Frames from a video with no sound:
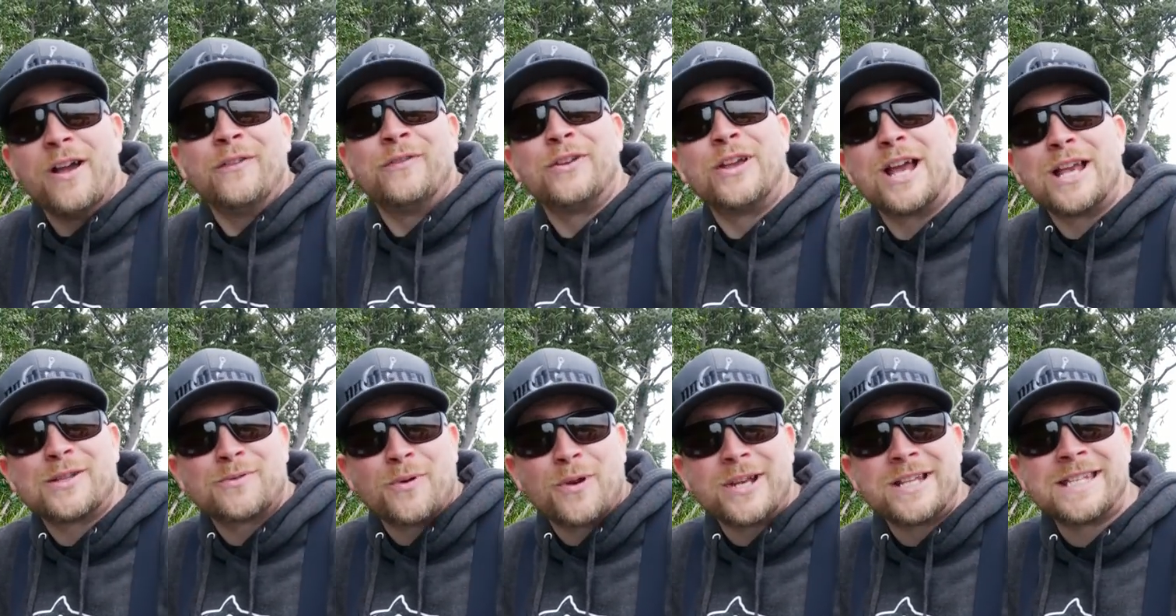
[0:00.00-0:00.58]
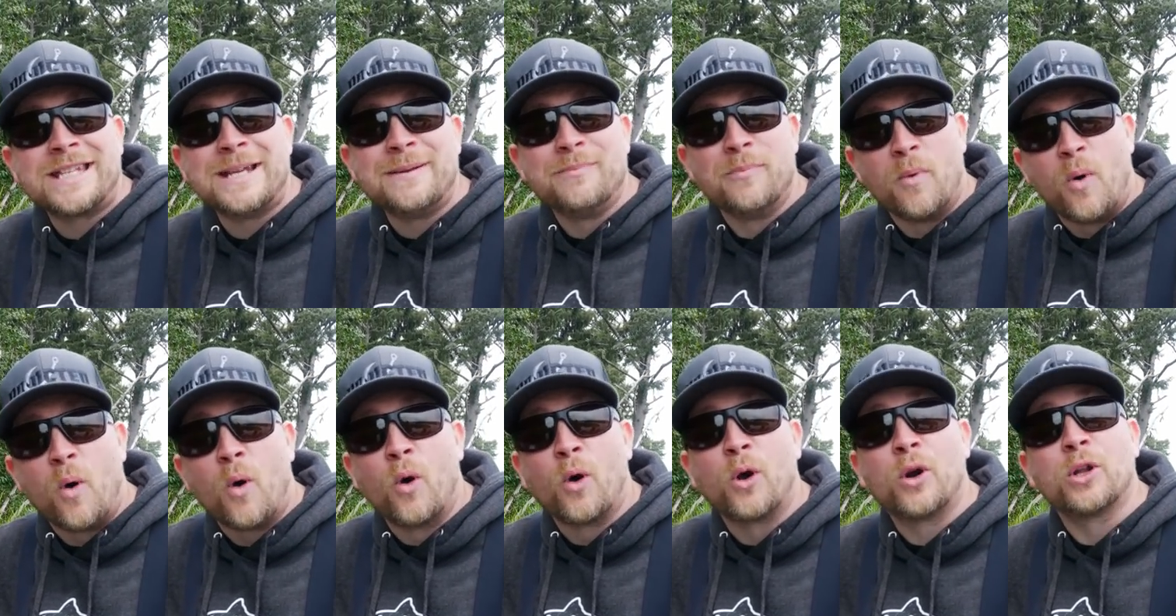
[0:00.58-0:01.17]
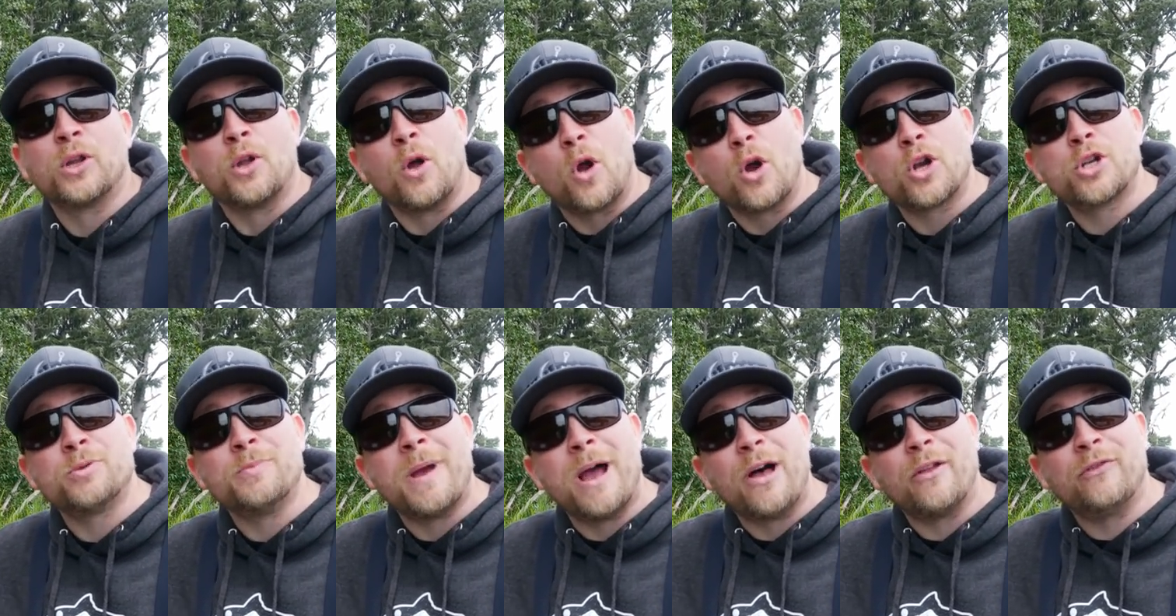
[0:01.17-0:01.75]
if you guys want to see more
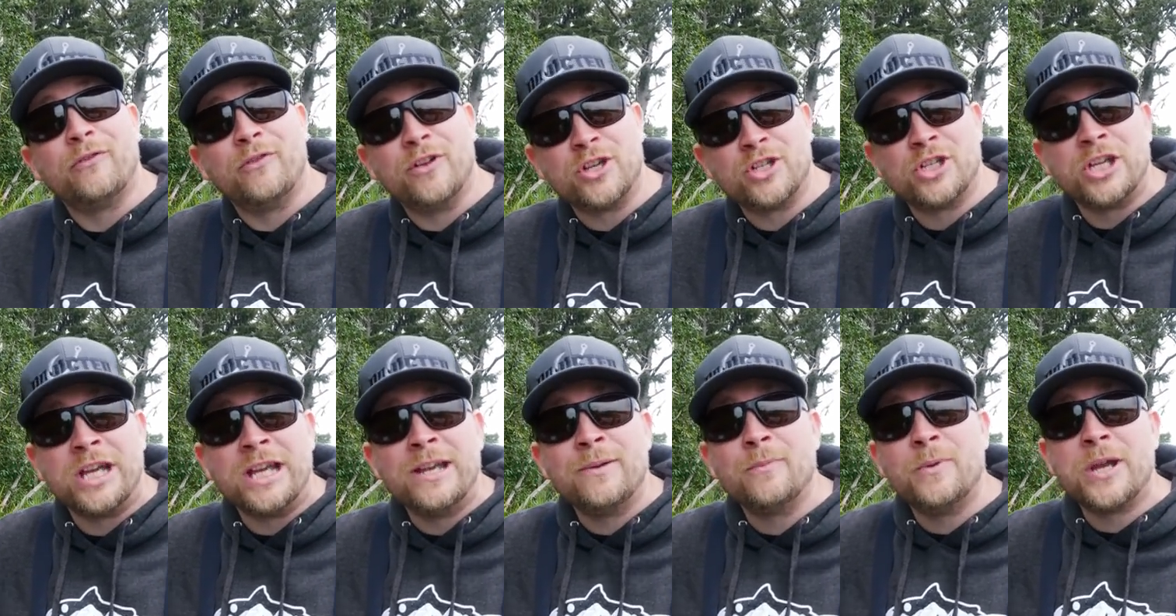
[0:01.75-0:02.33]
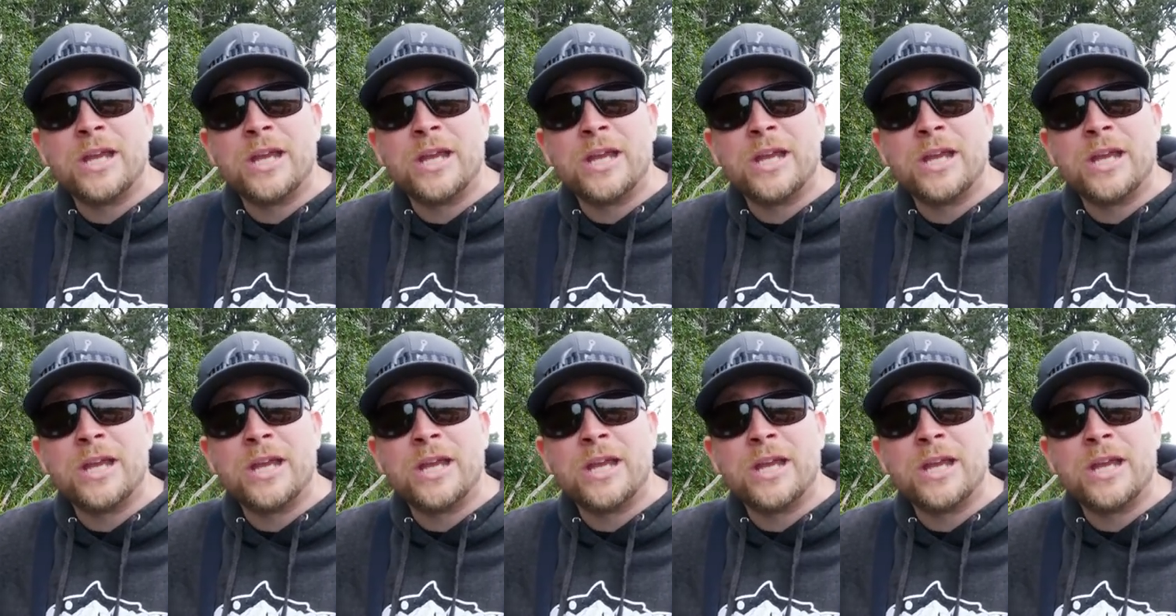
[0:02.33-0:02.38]
largemouth fishing.